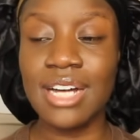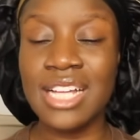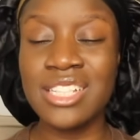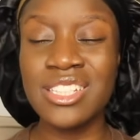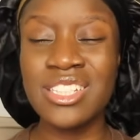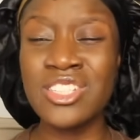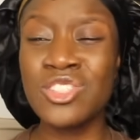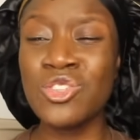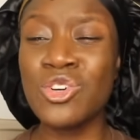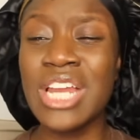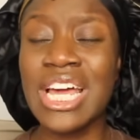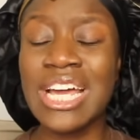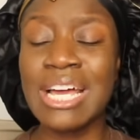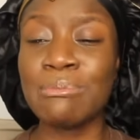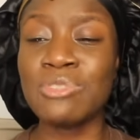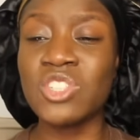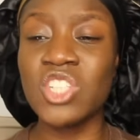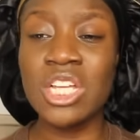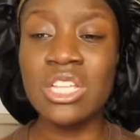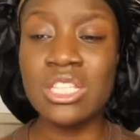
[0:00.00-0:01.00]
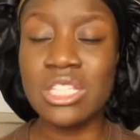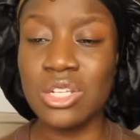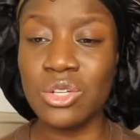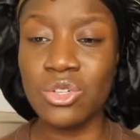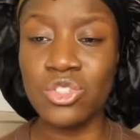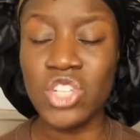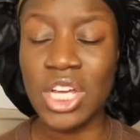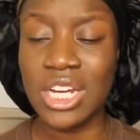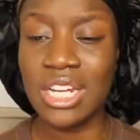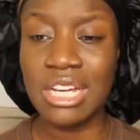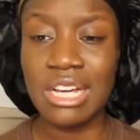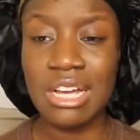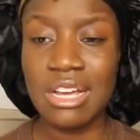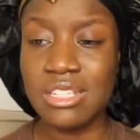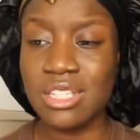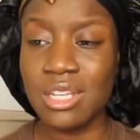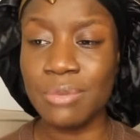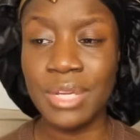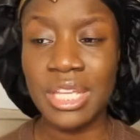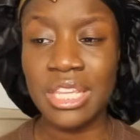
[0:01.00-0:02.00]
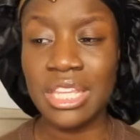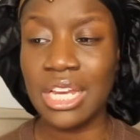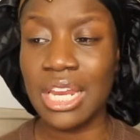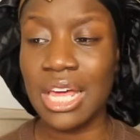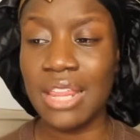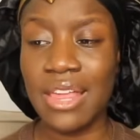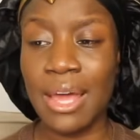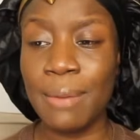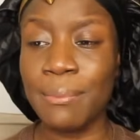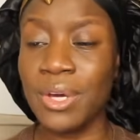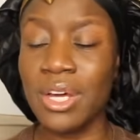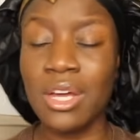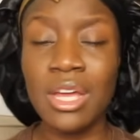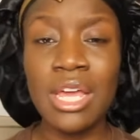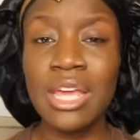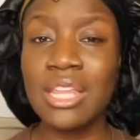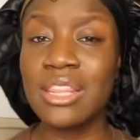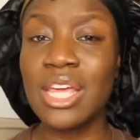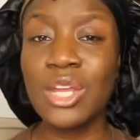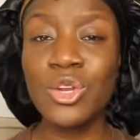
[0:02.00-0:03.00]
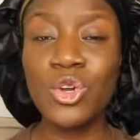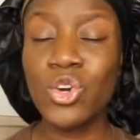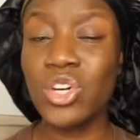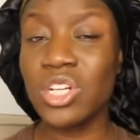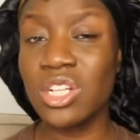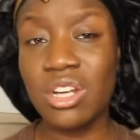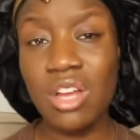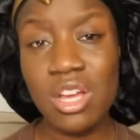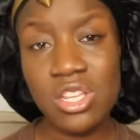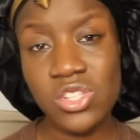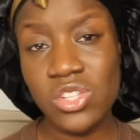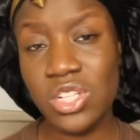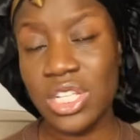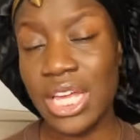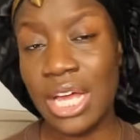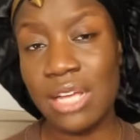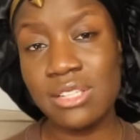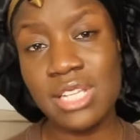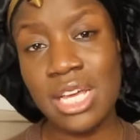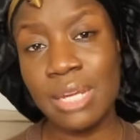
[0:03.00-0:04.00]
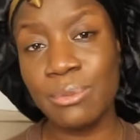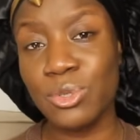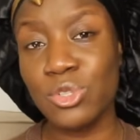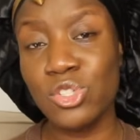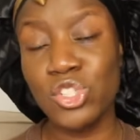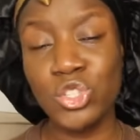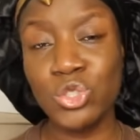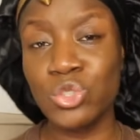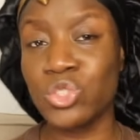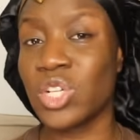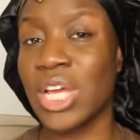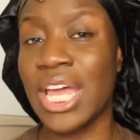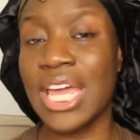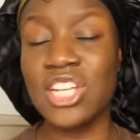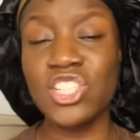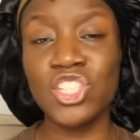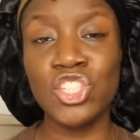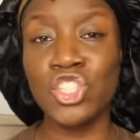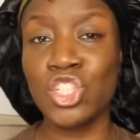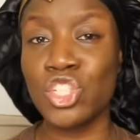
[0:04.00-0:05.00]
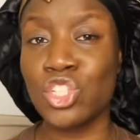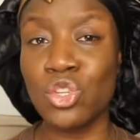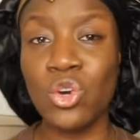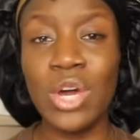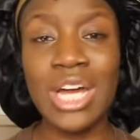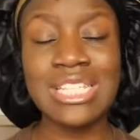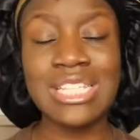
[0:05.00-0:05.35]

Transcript: it's not like I'm jinxing it or trying to curse them or anything like that, but they're not going to last on the outside because Georgia H is just not